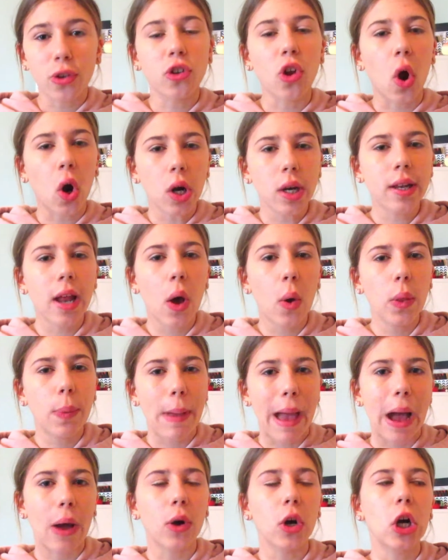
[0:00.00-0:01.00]
It's hard to tell with
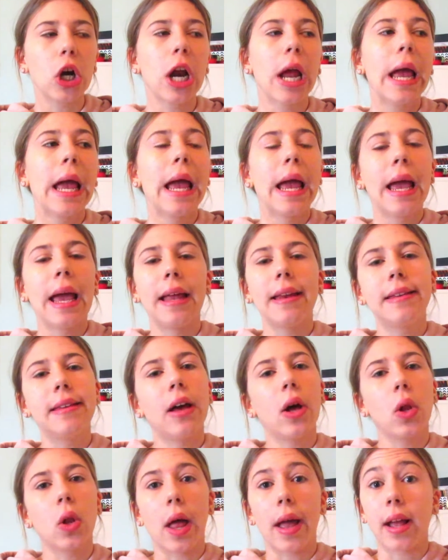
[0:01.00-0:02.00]
powder
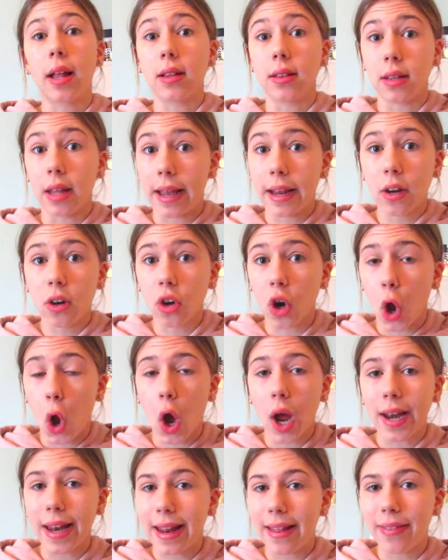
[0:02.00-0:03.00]
until like later
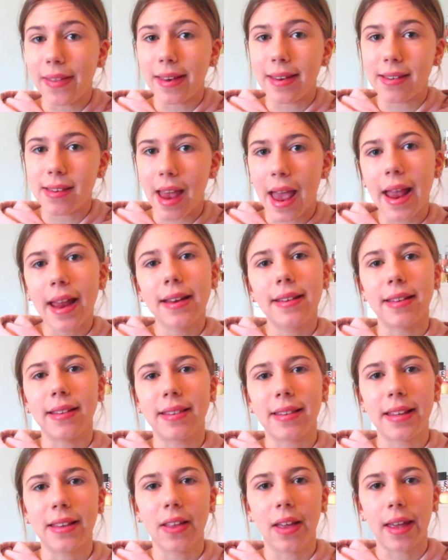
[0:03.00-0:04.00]
on in the day to
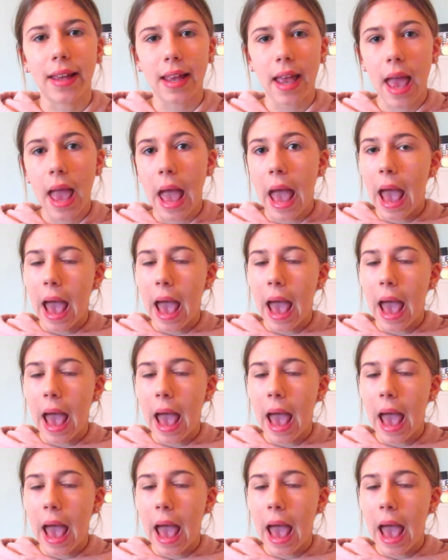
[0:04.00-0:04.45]
see like